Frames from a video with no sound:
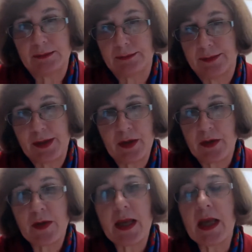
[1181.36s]

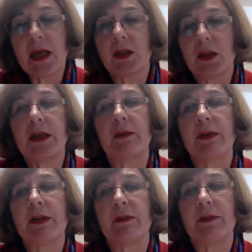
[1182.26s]
you can't look
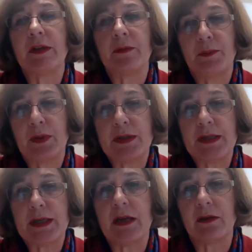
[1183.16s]
when you put
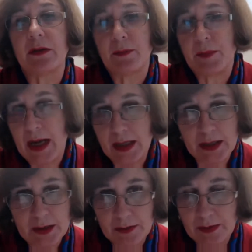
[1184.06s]
together your
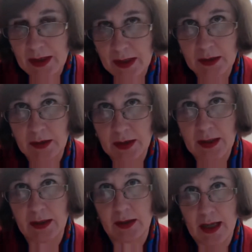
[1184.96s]
package, you can't look
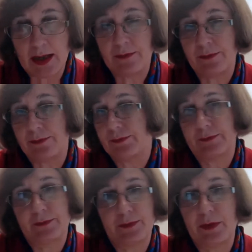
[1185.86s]
at life
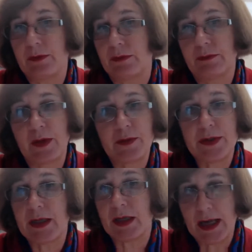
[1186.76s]
through rosy
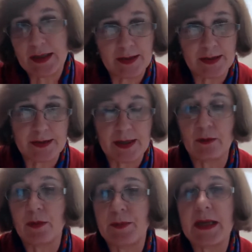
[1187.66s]
glasses. There
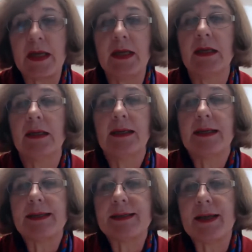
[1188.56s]
will be
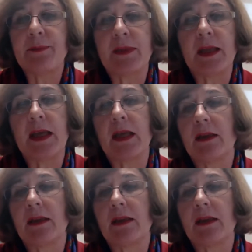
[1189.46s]
something